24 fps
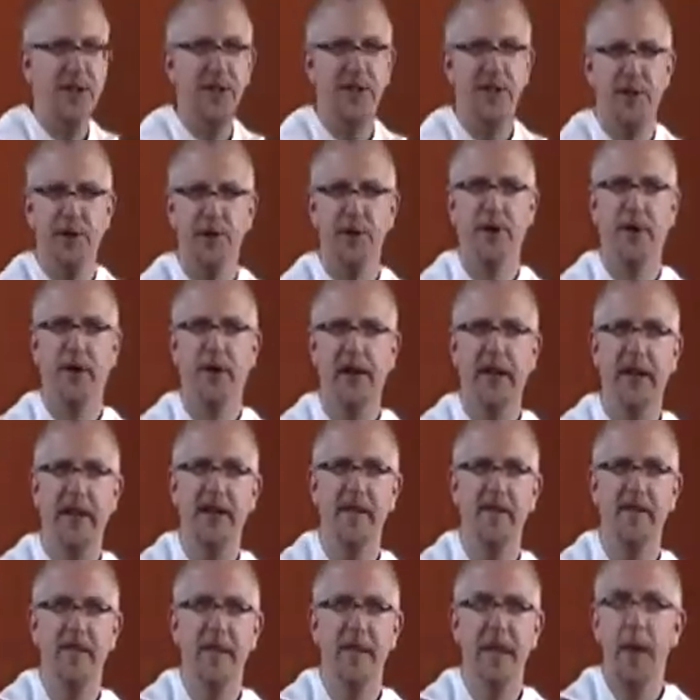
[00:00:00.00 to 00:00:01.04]
in each story.
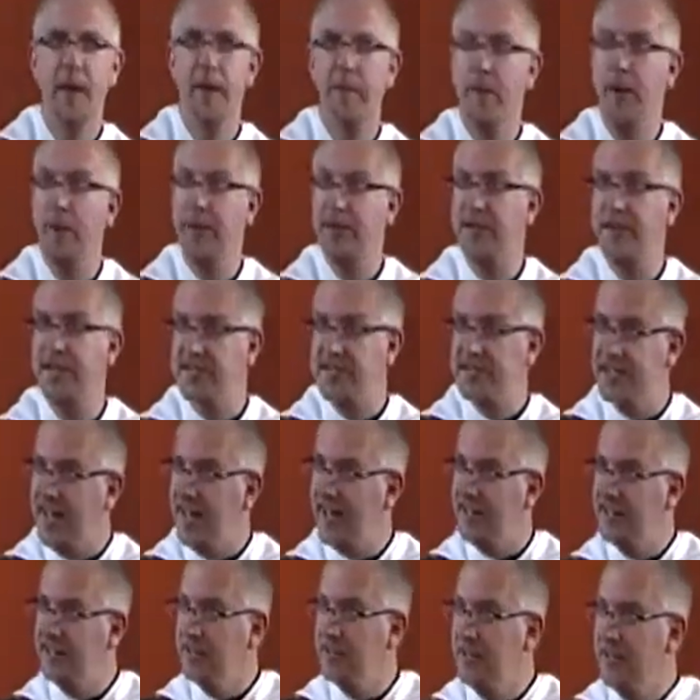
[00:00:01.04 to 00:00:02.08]
Both the
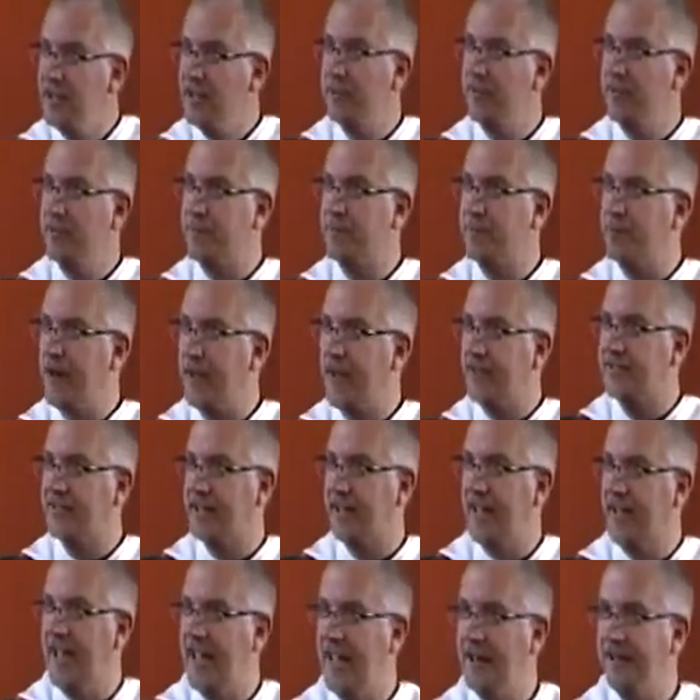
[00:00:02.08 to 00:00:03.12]
son who was brought to